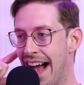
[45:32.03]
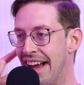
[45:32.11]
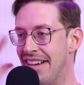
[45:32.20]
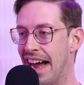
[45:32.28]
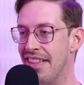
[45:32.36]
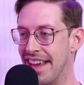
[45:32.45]

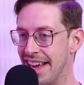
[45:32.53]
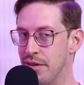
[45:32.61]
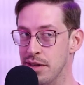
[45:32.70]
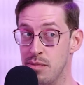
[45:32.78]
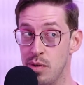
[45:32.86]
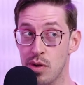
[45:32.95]
I mean, I think it
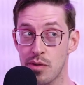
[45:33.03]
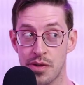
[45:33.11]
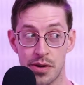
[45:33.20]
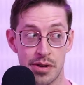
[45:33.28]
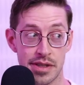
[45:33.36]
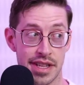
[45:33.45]
was
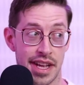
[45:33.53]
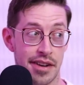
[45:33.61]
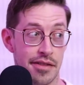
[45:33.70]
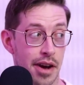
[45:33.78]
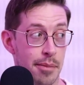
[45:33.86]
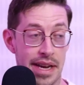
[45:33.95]
beautiful. There's a lot
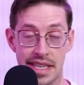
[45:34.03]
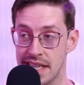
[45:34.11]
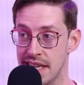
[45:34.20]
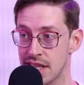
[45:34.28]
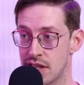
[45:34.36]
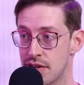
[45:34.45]
of
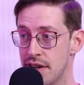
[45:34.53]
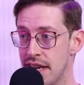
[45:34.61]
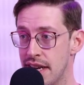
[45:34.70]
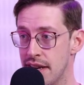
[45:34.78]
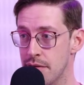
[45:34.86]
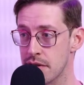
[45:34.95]
amazing
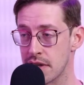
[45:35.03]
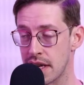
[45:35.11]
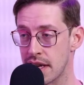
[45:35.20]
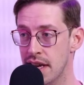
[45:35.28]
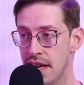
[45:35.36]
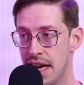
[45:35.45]
history, and it was
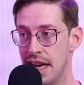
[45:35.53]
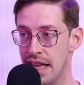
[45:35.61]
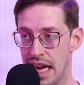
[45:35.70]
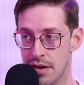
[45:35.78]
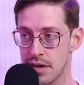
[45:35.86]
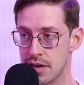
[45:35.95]
like in
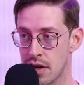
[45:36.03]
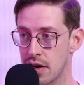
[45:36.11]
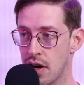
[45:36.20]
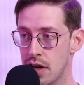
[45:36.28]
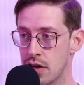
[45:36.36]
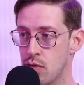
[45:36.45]
that
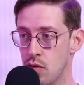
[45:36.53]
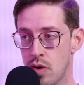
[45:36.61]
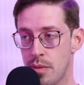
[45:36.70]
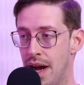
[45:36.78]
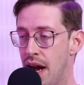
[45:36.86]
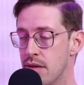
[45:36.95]
regard
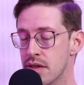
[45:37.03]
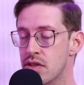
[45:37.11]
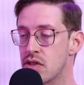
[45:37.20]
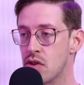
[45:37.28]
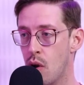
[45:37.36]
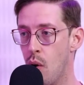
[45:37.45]
cool. But I was
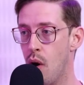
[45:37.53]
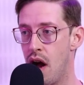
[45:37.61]
so